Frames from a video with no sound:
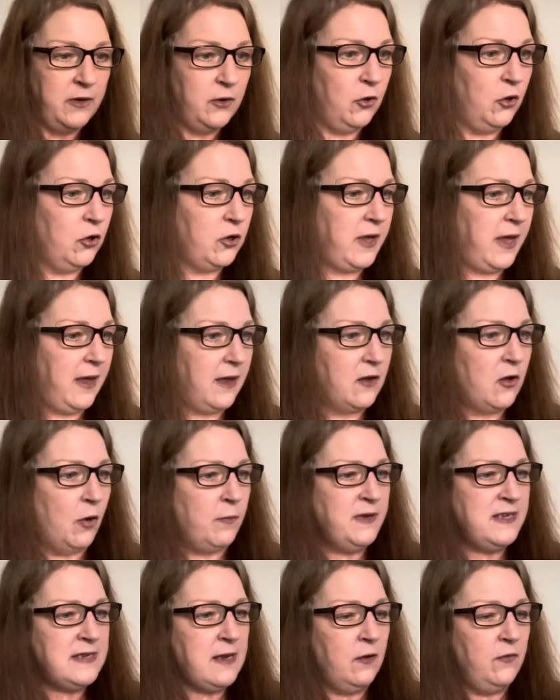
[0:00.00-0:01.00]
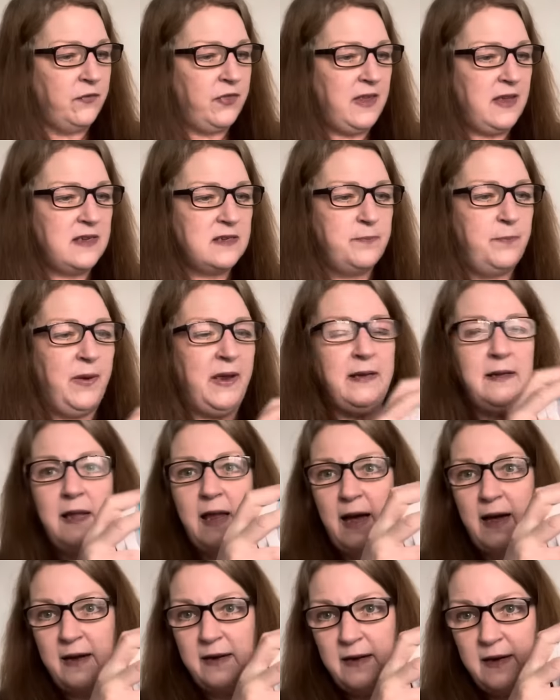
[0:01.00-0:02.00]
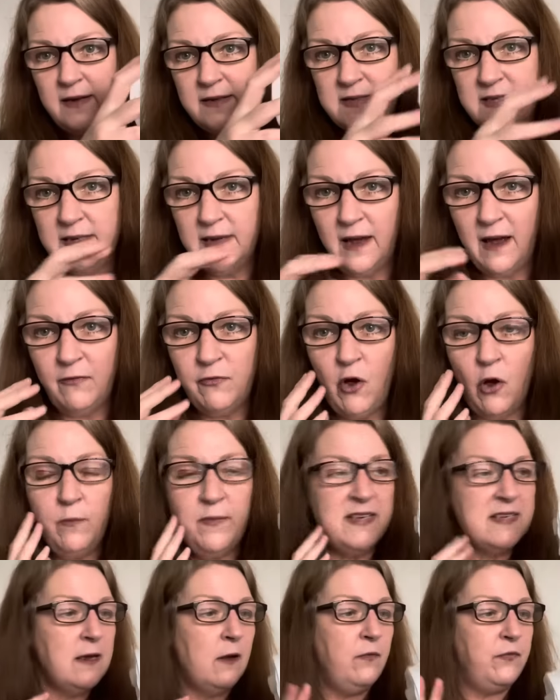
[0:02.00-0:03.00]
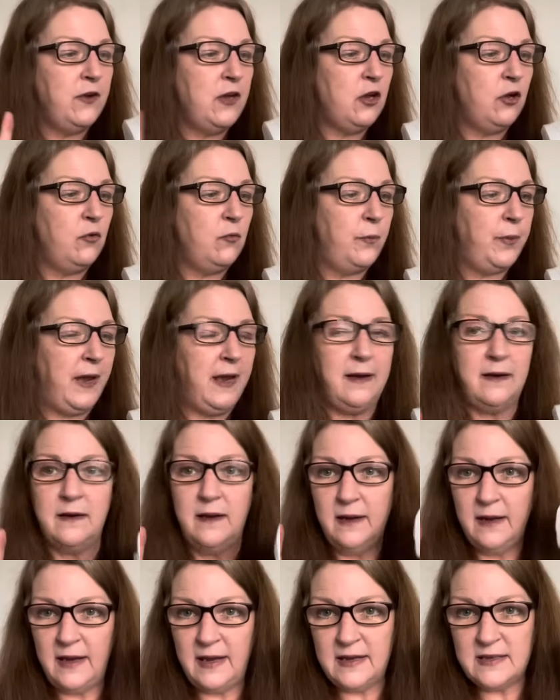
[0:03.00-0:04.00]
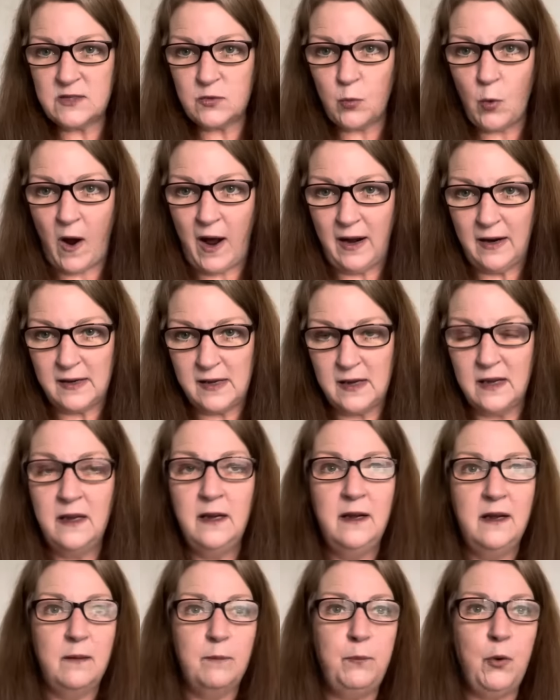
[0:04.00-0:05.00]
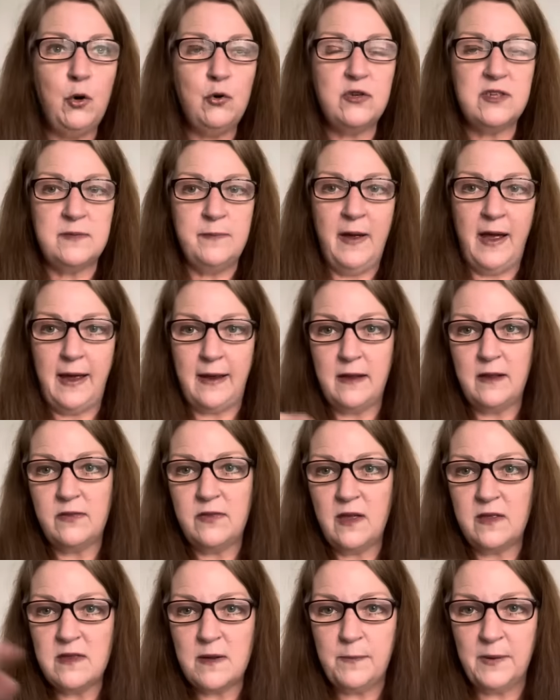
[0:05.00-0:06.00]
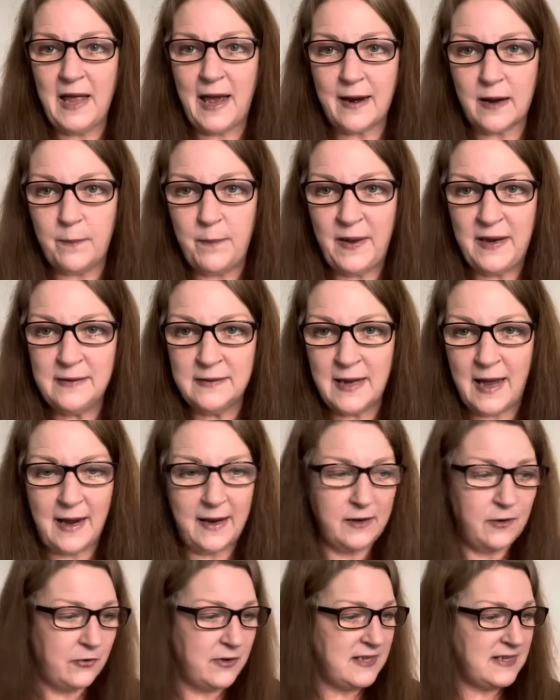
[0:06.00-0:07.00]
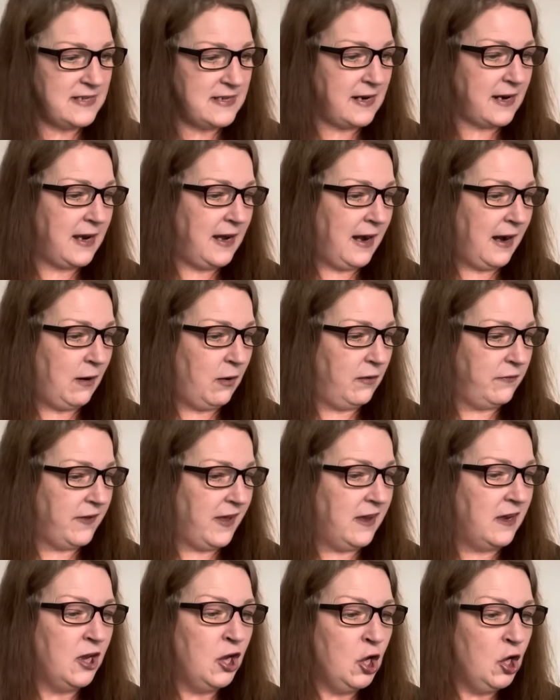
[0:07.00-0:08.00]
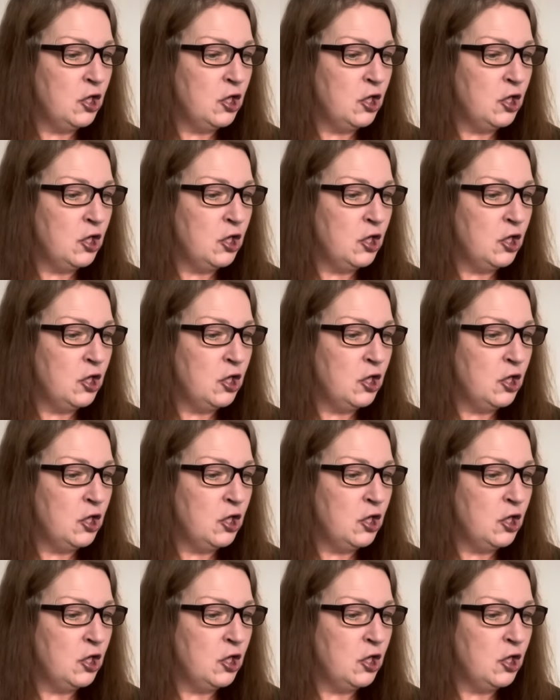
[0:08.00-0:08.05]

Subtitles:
Okay, got myself these bin liners. I've got myself a new bin. It's white. Bugs me that the black bin liner is sticking out of it.